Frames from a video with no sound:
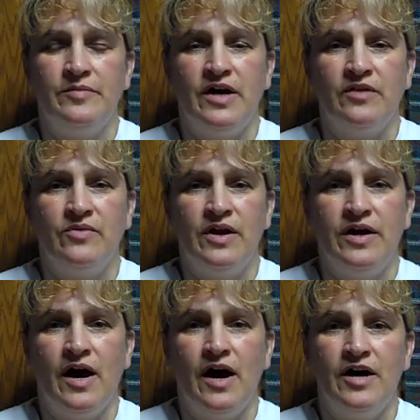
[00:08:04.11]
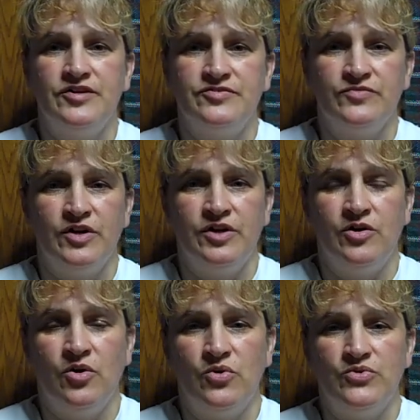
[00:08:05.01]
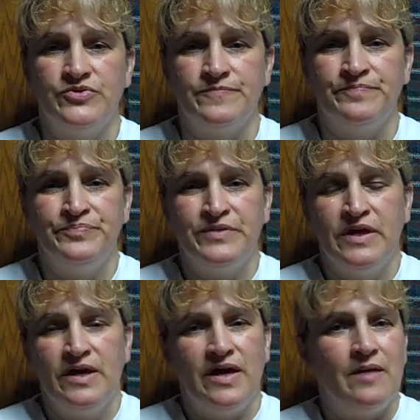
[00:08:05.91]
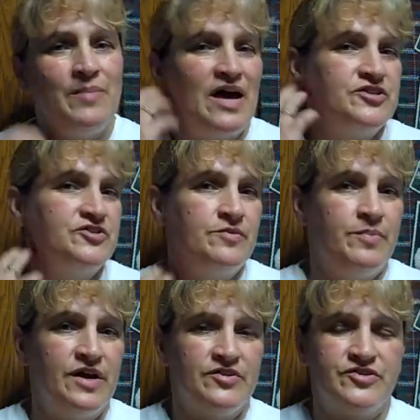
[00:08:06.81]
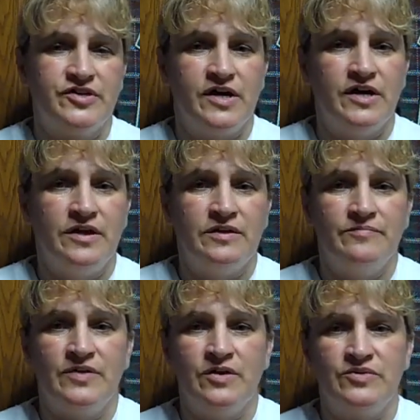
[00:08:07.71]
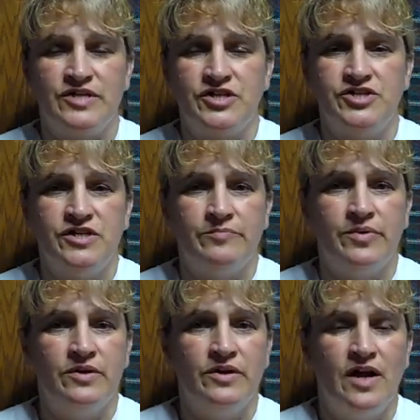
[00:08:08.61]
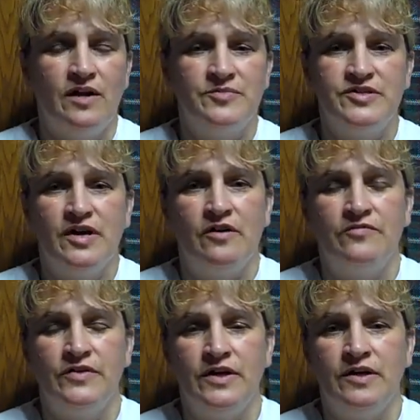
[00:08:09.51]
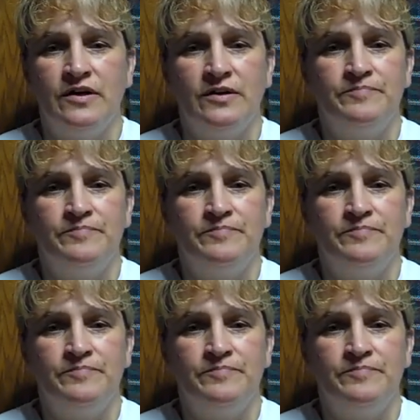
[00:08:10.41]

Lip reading: He had runny eyes and runny nose, and he had patches of bare skin, and he was itchy and pulling on himself. And